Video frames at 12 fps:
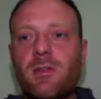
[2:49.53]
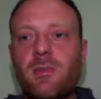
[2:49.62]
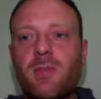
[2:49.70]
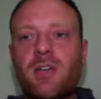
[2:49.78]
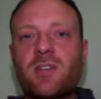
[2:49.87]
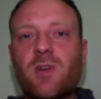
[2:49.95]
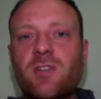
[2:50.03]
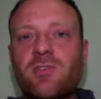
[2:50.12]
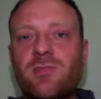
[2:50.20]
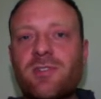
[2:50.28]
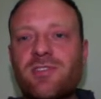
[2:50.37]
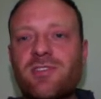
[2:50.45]
Back to
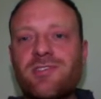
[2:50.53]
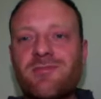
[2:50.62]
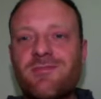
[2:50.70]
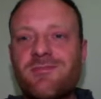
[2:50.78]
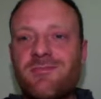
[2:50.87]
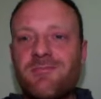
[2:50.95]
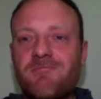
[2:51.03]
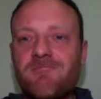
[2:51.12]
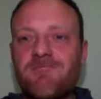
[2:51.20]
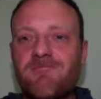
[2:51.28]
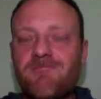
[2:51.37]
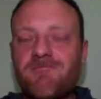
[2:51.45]
attributes.
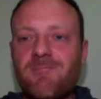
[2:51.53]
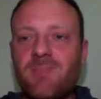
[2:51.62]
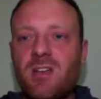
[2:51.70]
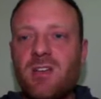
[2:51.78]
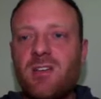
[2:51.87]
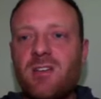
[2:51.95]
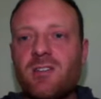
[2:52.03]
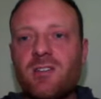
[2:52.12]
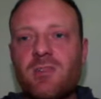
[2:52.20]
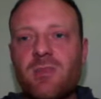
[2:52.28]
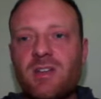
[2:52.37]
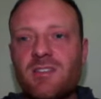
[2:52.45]
So the
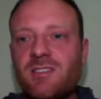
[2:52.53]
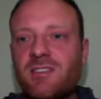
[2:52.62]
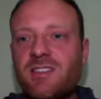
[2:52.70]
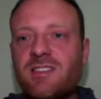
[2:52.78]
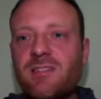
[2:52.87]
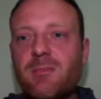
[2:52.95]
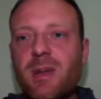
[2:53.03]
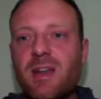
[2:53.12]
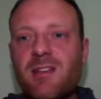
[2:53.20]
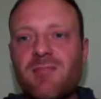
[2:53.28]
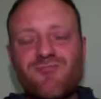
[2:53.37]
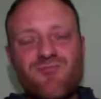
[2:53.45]
button is a system
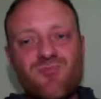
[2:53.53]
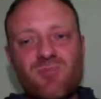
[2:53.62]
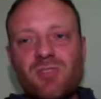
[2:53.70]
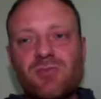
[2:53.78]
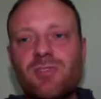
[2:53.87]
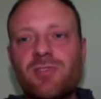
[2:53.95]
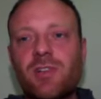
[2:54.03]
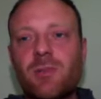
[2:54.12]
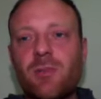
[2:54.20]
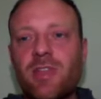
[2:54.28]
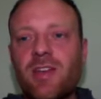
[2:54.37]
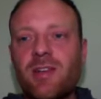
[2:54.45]
button. You'll usually
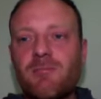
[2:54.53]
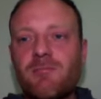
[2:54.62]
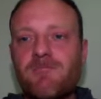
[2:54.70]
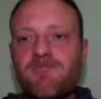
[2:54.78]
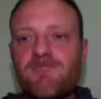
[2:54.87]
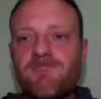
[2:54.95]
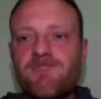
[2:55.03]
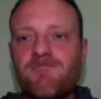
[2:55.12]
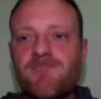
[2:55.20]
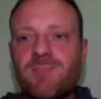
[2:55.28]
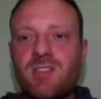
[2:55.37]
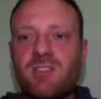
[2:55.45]
want that.
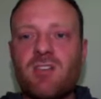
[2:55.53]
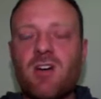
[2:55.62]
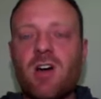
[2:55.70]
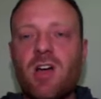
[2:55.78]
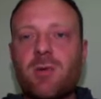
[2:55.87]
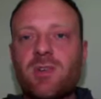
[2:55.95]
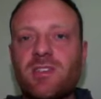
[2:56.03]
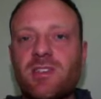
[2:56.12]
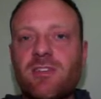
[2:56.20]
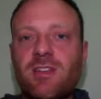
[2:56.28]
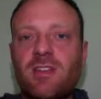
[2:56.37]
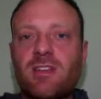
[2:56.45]
That's the iOS
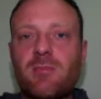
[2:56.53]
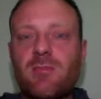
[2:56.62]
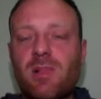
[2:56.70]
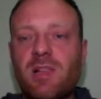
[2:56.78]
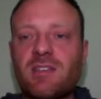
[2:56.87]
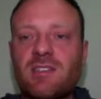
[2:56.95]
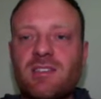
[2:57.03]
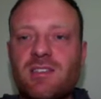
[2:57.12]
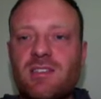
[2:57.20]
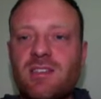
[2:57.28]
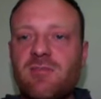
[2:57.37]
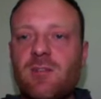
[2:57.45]
7 Plus
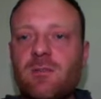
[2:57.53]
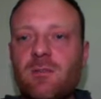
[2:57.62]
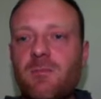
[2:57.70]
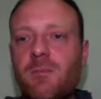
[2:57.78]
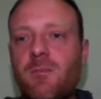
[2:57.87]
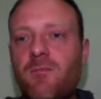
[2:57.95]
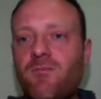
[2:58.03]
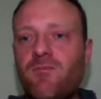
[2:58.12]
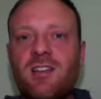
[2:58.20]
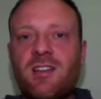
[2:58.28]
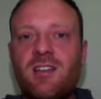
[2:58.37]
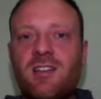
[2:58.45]
default.
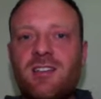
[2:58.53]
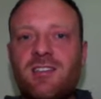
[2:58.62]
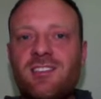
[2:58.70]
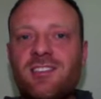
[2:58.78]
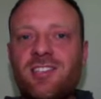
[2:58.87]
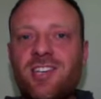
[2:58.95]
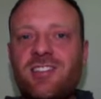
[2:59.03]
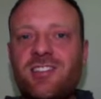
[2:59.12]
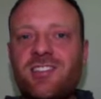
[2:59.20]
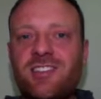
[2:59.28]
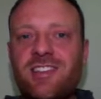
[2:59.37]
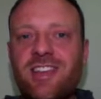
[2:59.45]
Let's change
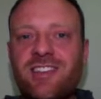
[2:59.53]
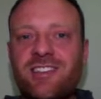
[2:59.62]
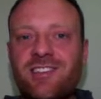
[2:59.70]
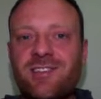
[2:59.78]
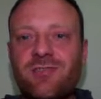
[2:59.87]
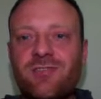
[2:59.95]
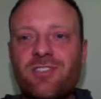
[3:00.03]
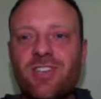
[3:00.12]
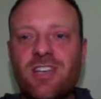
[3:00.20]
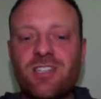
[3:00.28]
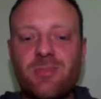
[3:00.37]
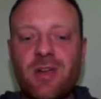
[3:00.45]
its text to
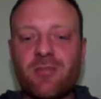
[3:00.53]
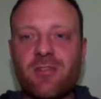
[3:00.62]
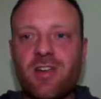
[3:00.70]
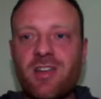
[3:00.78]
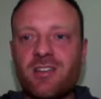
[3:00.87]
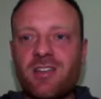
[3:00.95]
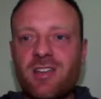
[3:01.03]
change background.